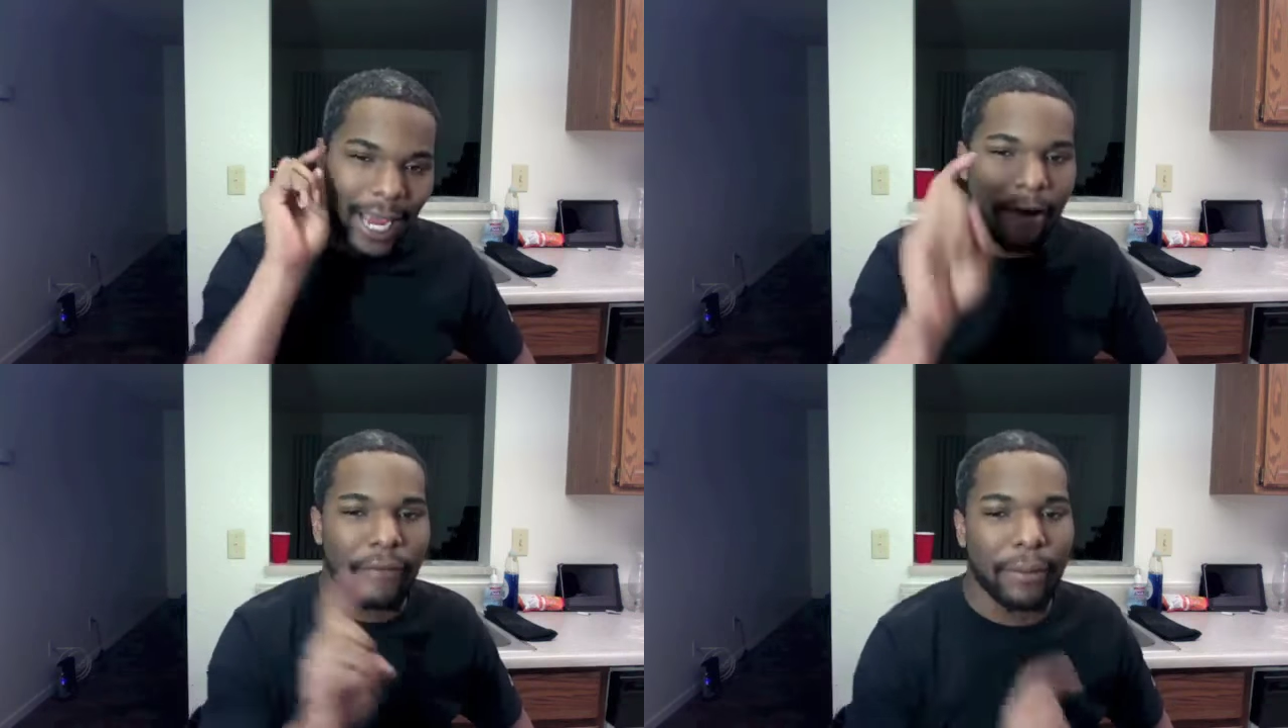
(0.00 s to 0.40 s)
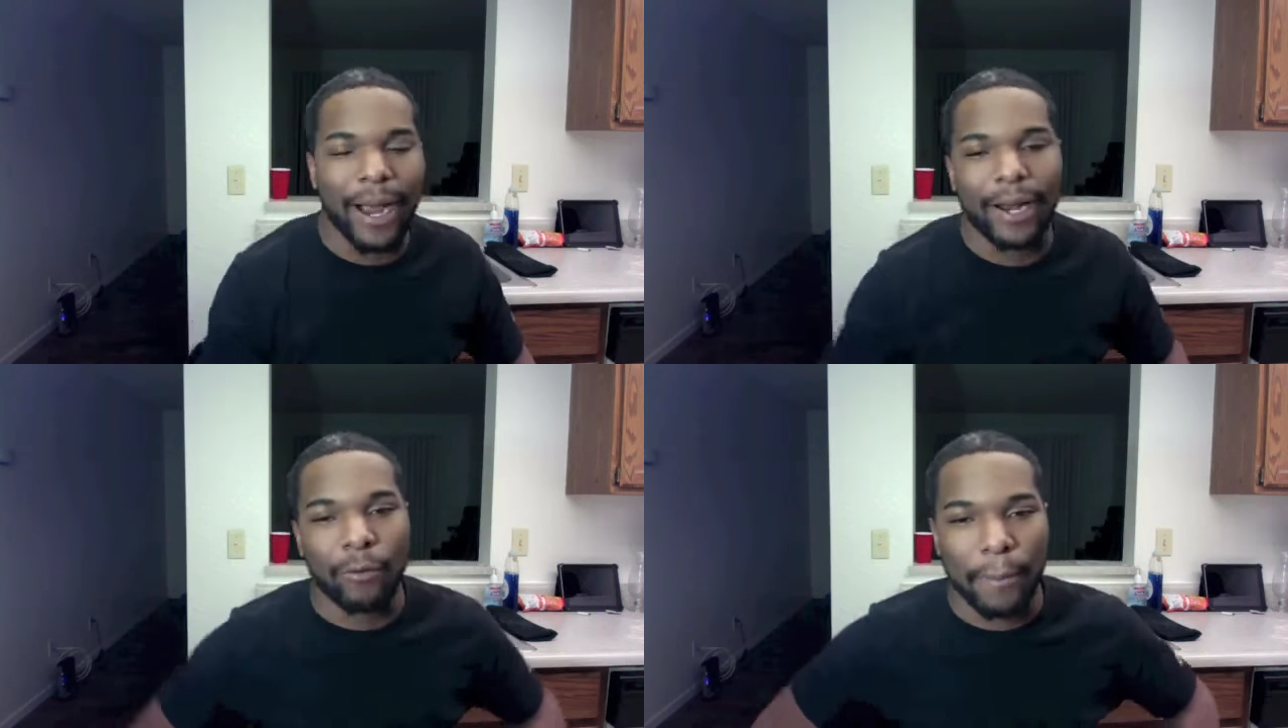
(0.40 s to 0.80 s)

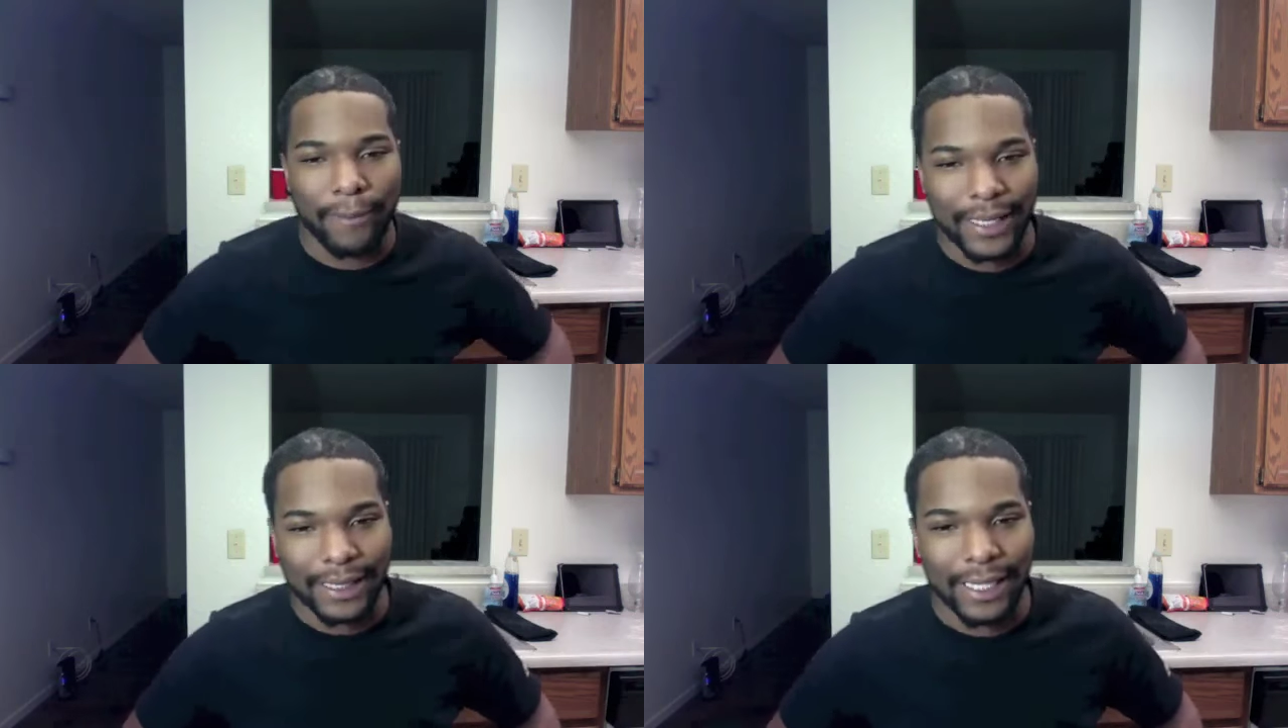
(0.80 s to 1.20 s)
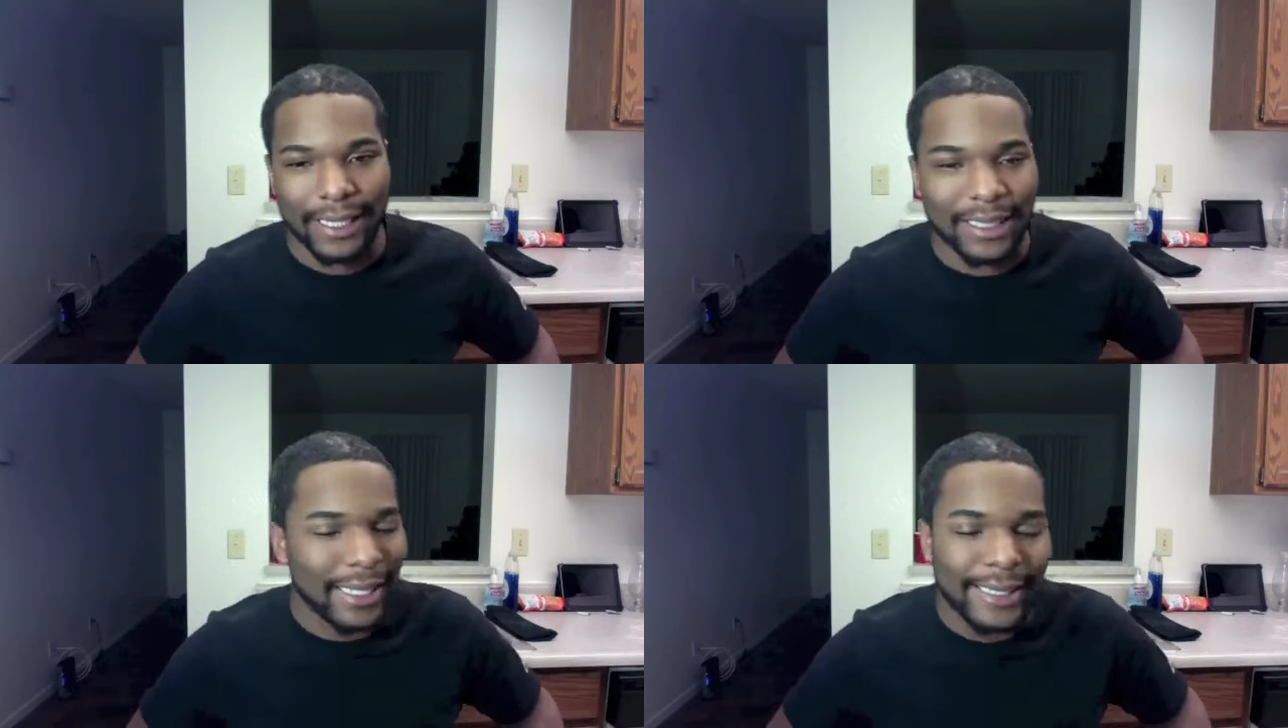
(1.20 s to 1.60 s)
Everybody would press
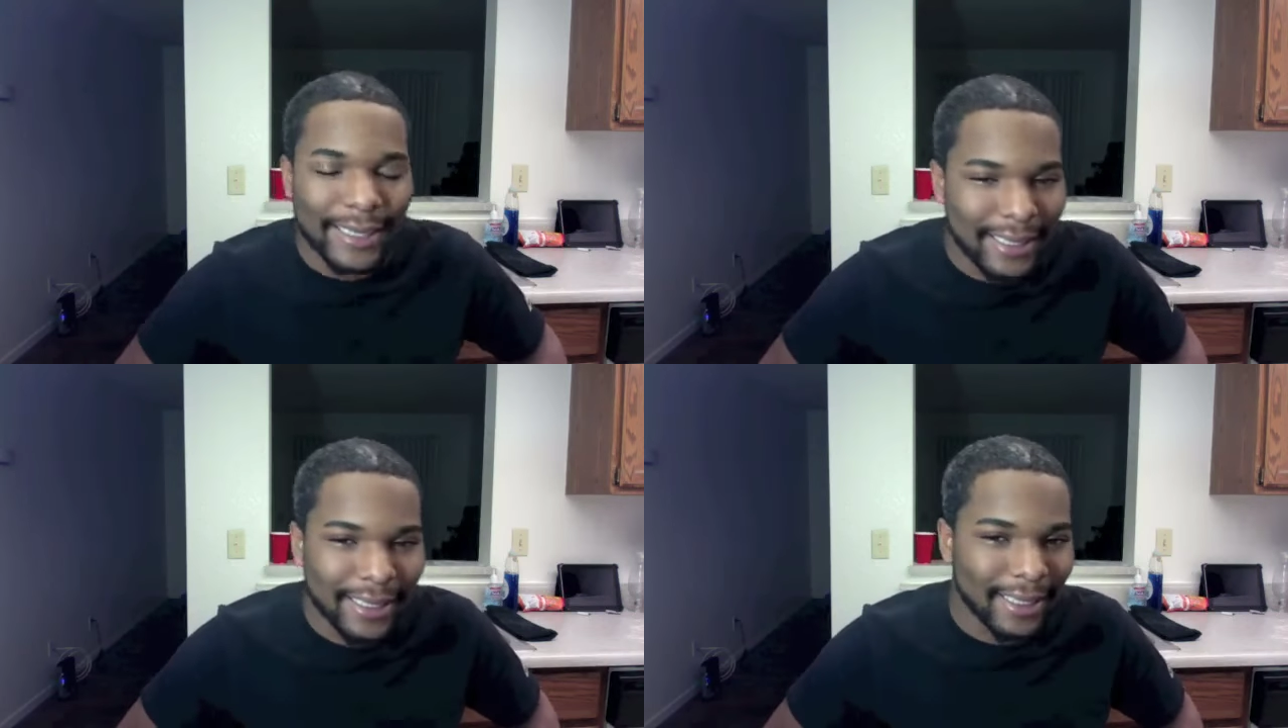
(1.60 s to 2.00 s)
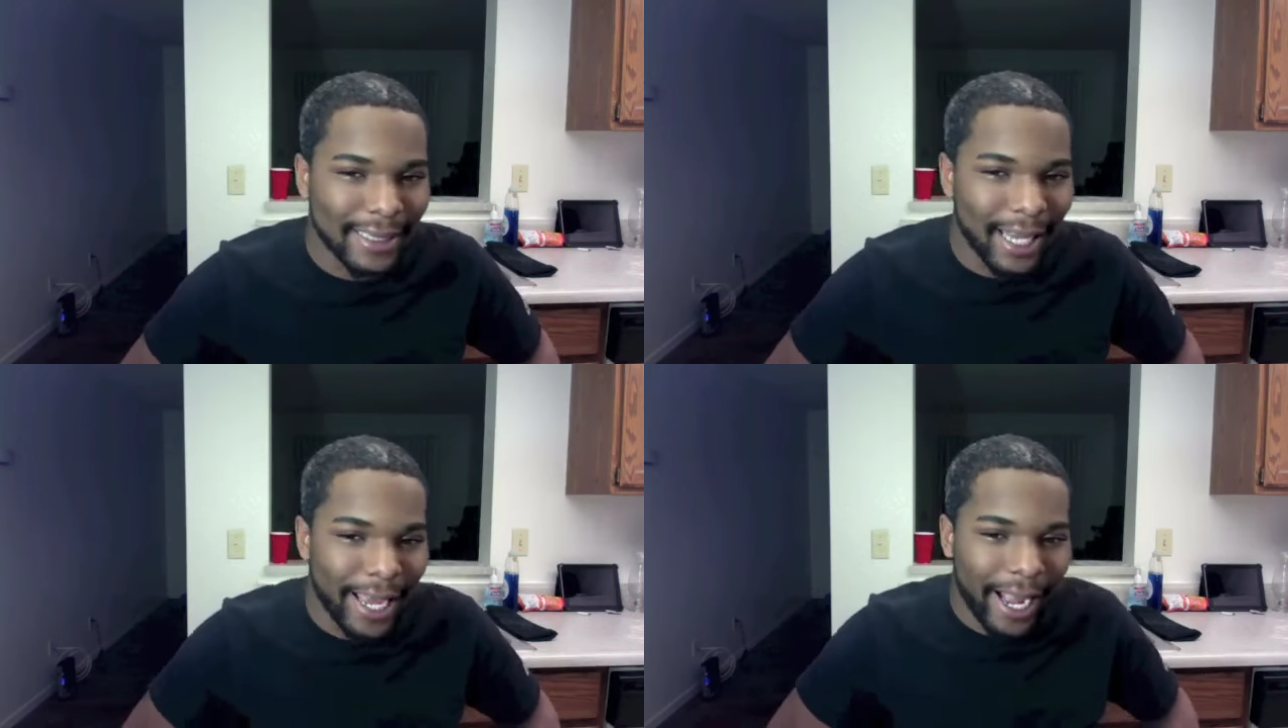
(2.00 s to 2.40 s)
it.
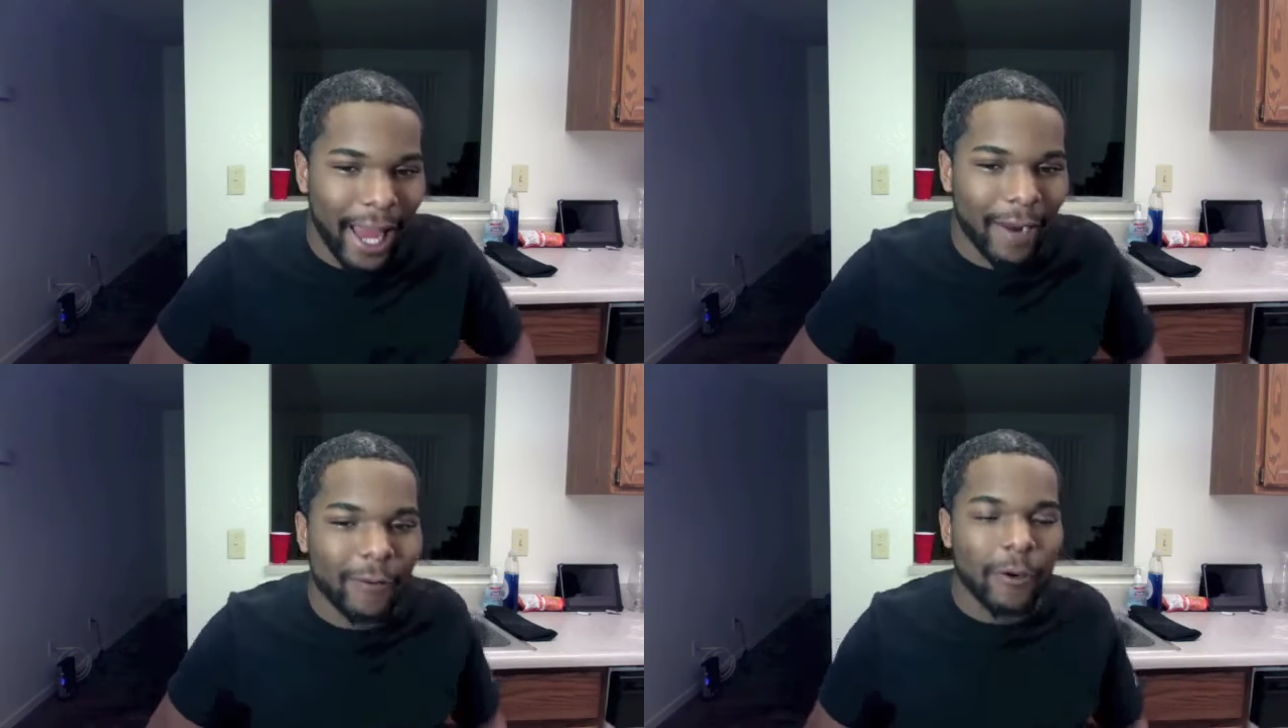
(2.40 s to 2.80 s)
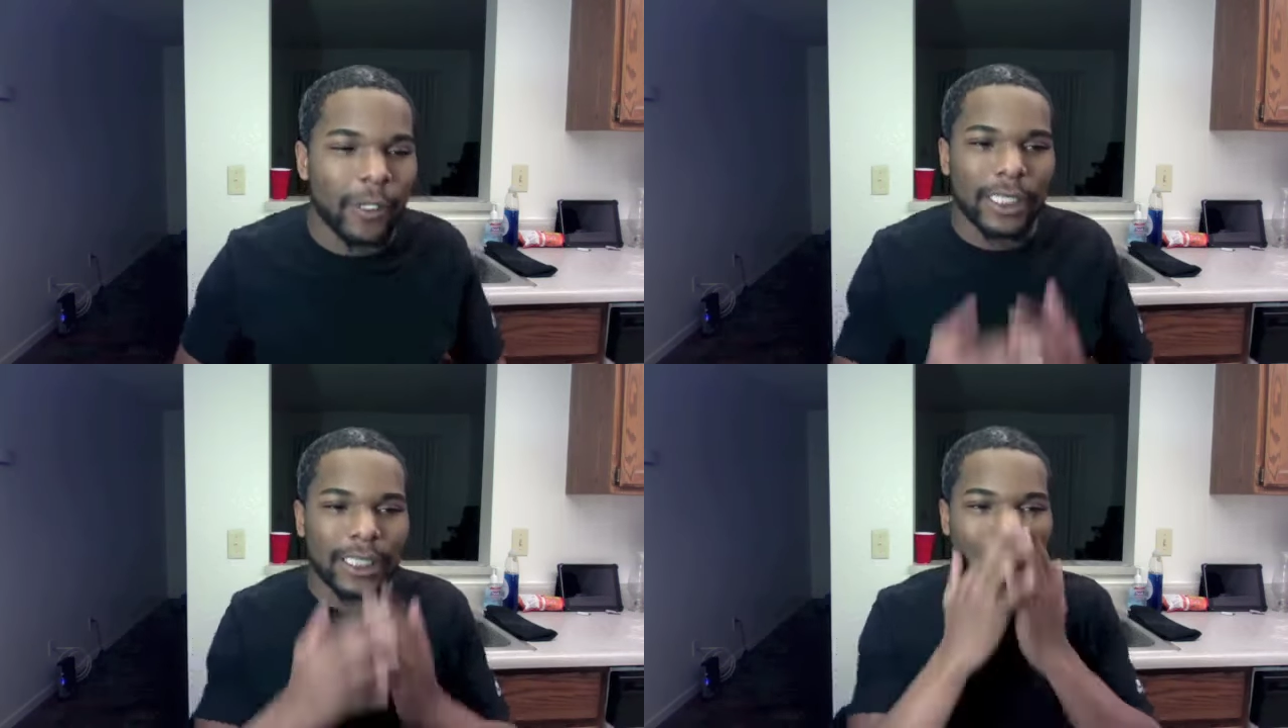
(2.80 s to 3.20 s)
Just like, I don't
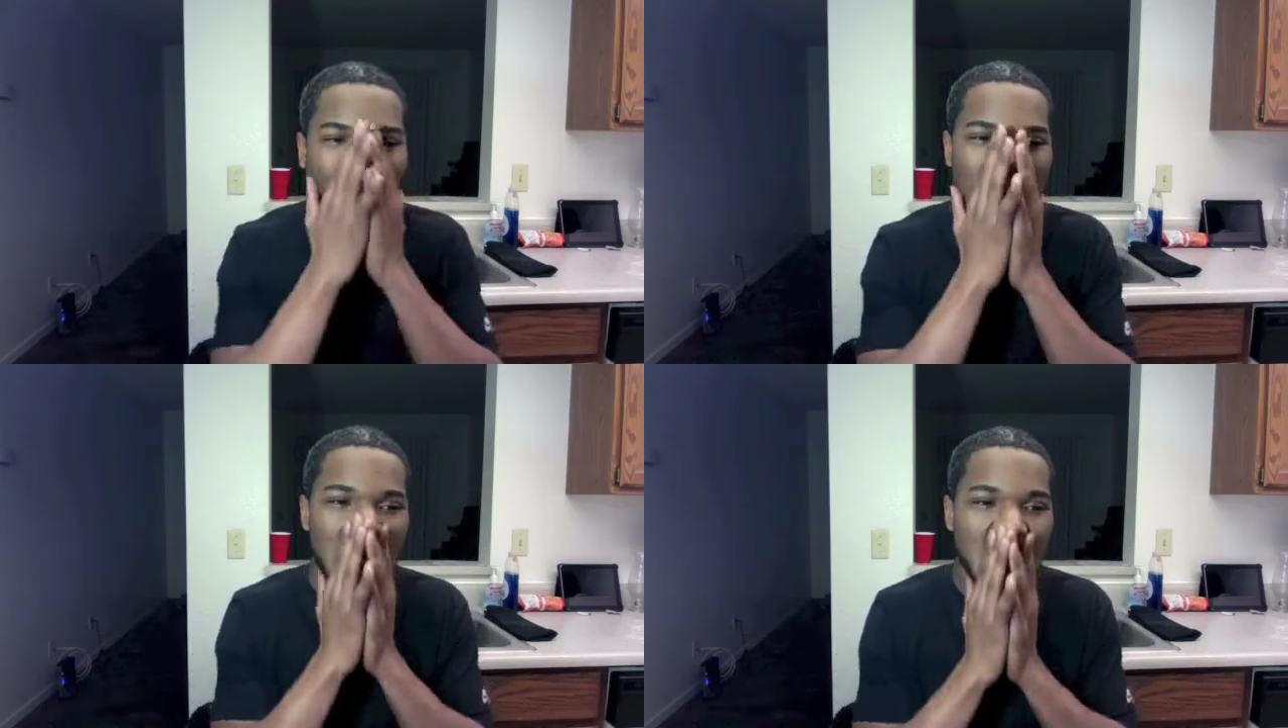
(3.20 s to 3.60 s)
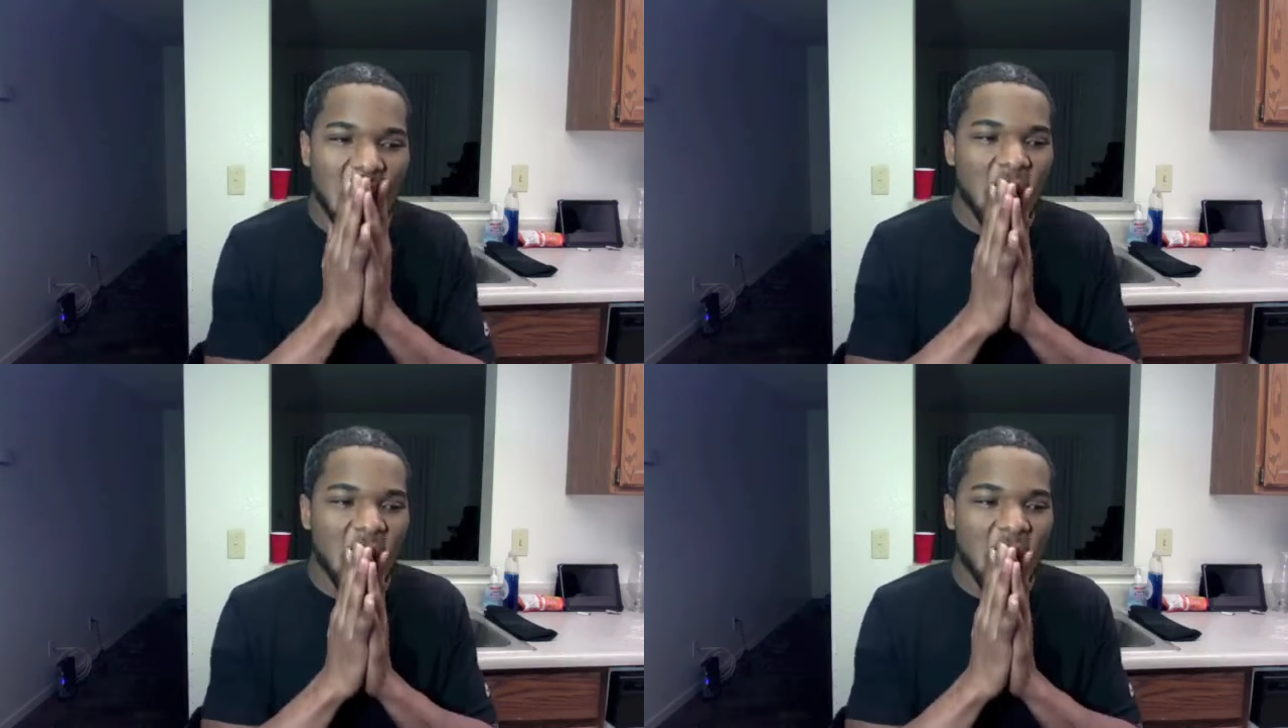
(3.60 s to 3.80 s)
know. It's like a